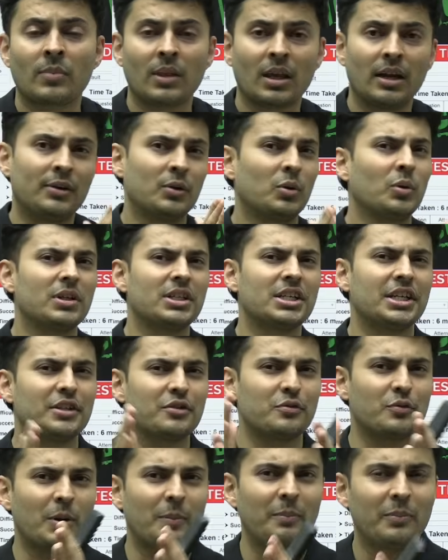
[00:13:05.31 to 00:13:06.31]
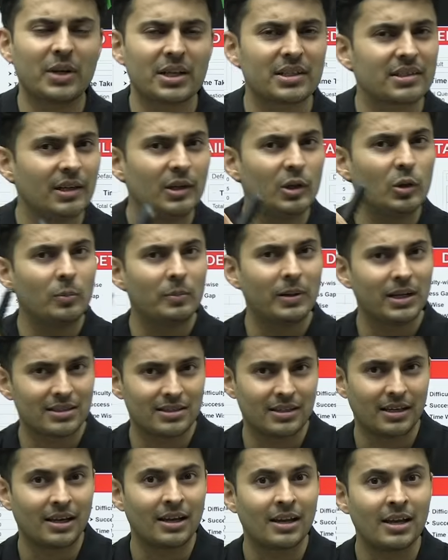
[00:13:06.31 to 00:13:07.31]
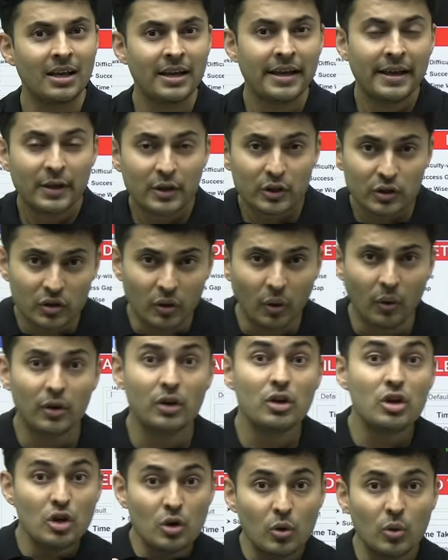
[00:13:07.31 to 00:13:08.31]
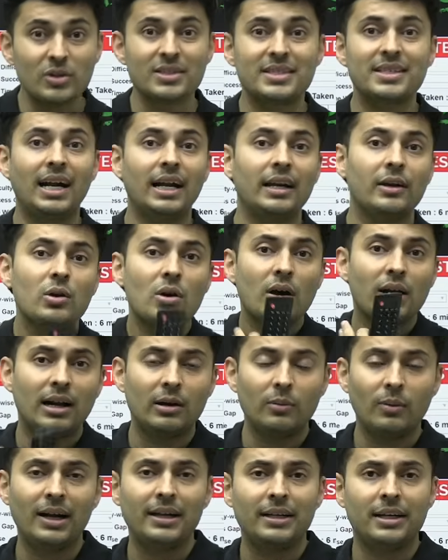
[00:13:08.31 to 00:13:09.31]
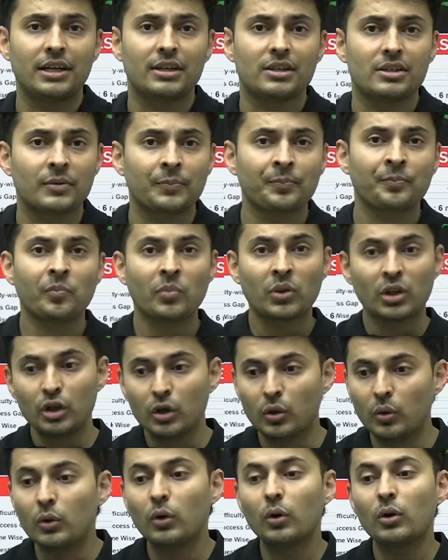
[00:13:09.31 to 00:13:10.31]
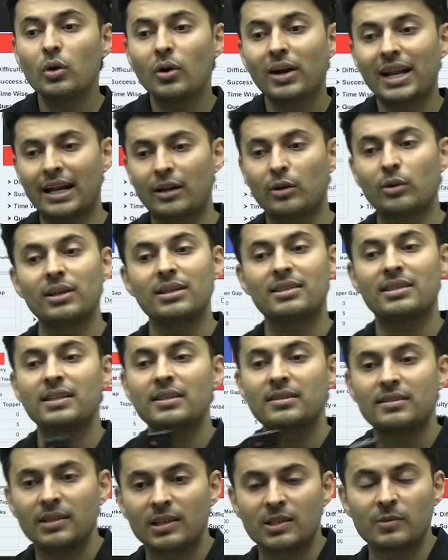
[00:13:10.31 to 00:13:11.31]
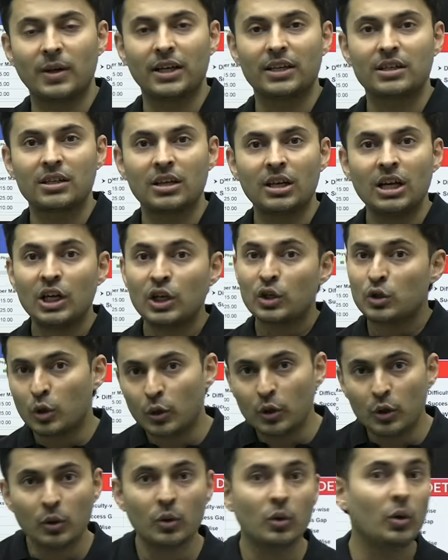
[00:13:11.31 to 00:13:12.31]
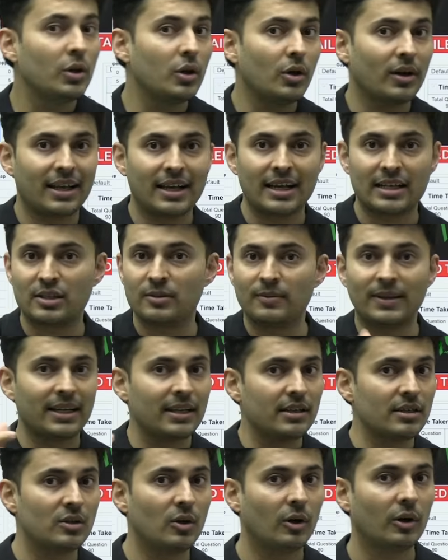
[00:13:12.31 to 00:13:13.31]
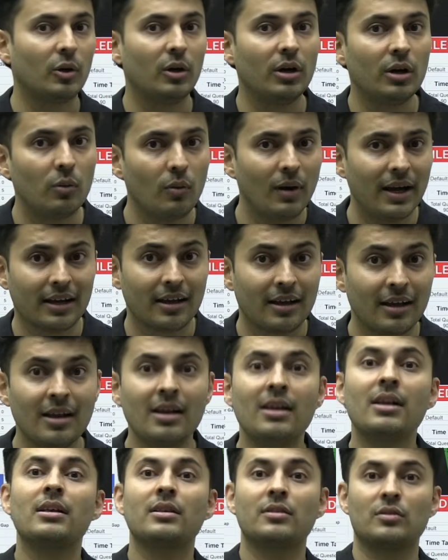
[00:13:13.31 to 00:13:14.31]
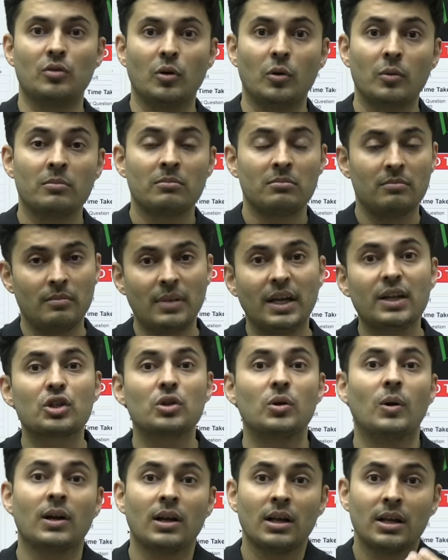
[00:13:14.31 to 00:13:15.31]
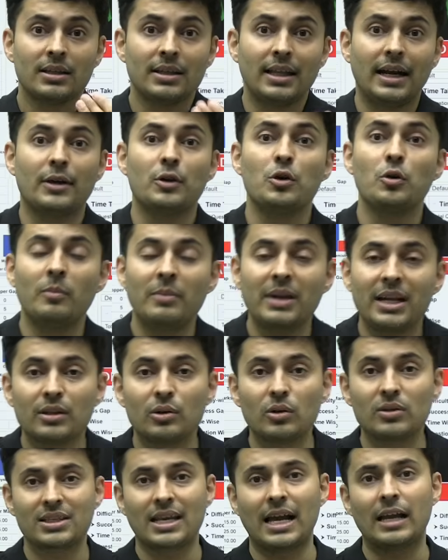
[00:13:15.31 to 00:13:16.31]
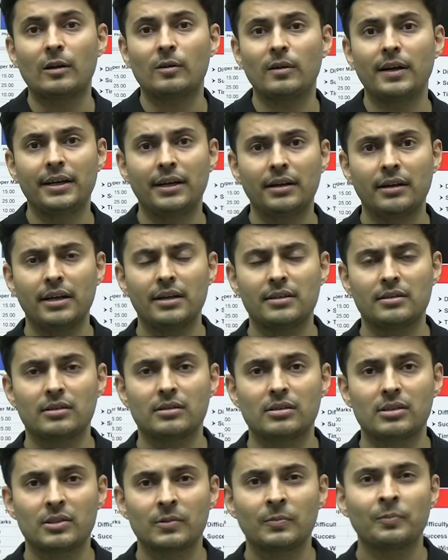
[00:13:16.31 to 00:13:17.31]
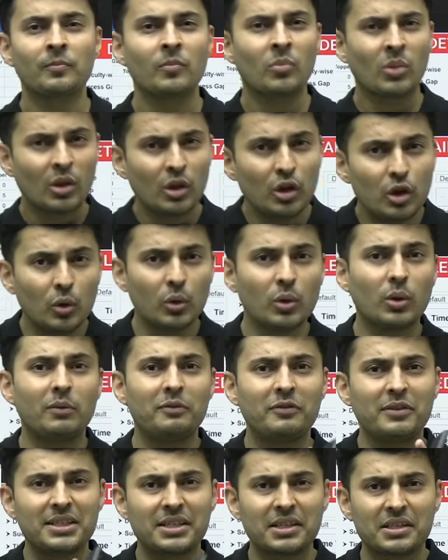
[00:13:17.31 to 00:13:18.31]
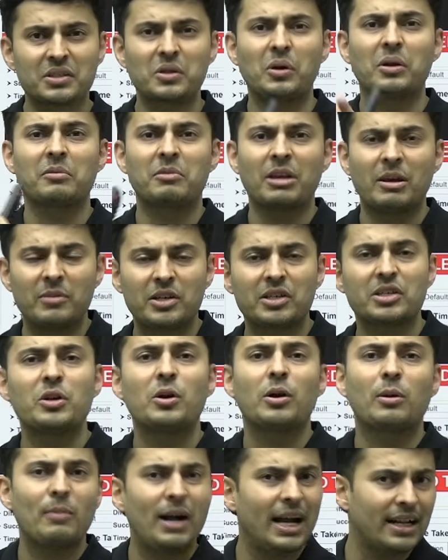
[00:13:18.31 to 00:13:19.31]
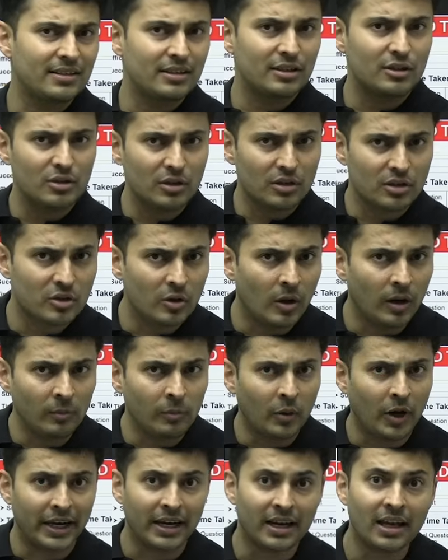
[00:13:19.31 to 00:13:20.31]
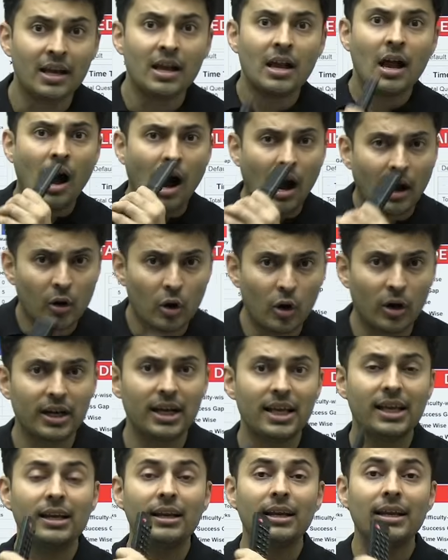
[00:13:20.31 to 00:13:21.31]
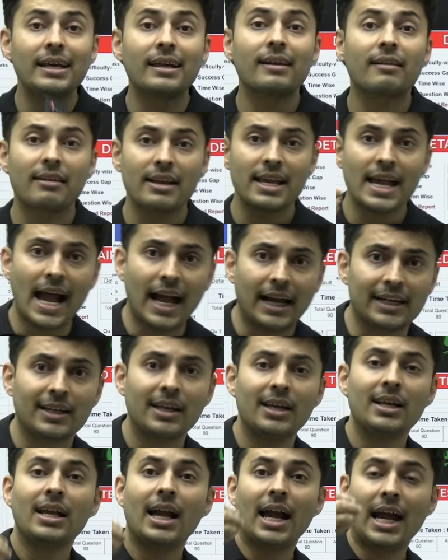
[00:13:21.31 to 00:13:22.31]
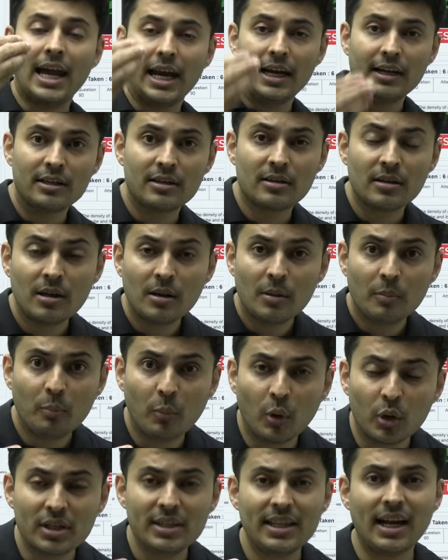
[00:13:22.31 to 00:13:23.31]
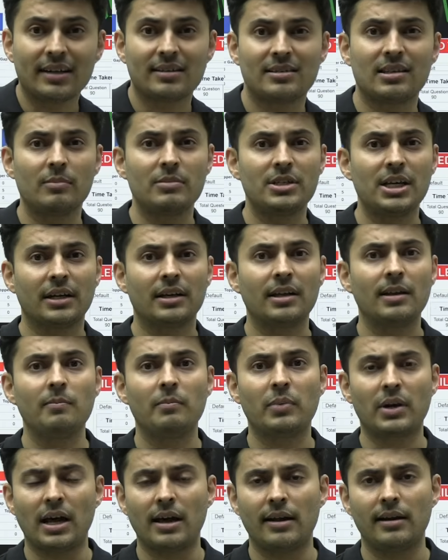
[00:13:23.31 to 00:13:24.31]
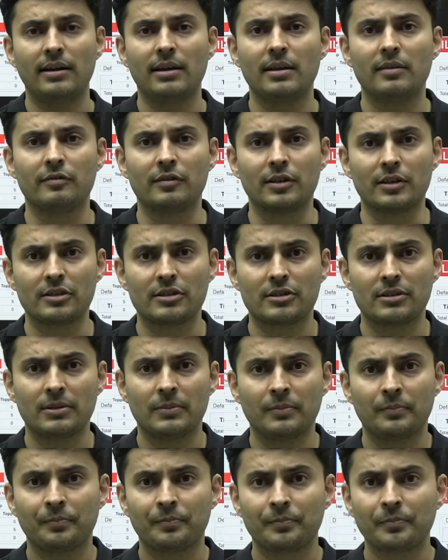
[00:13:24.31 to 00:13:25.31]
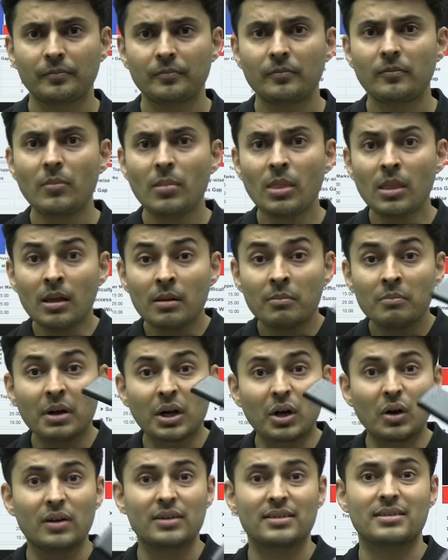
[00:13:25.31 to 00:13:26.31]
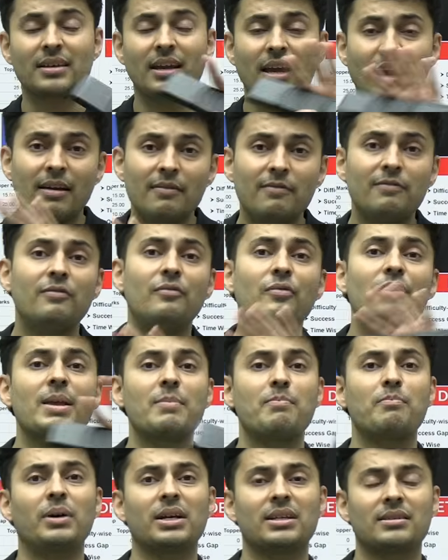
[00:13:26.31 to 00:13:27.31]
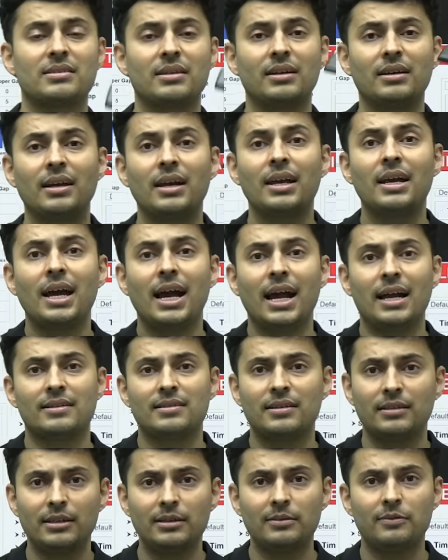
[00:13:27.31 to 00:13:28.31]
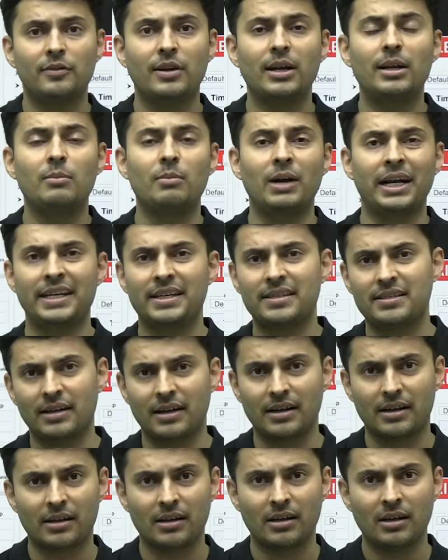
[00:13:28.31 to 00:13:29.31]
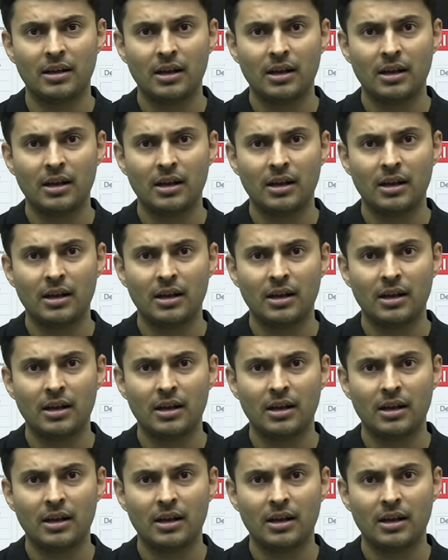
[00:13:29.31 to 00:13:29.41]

It could change from person to person. So use that to your advantage. You know your accuracy is this much. So you know your guesswork is not going to work. So make sure that you make those calculated guesses. You know physics or chemistry or maths is your strong point. Accordingly react and put that subject in priority first because every person has a different mindset.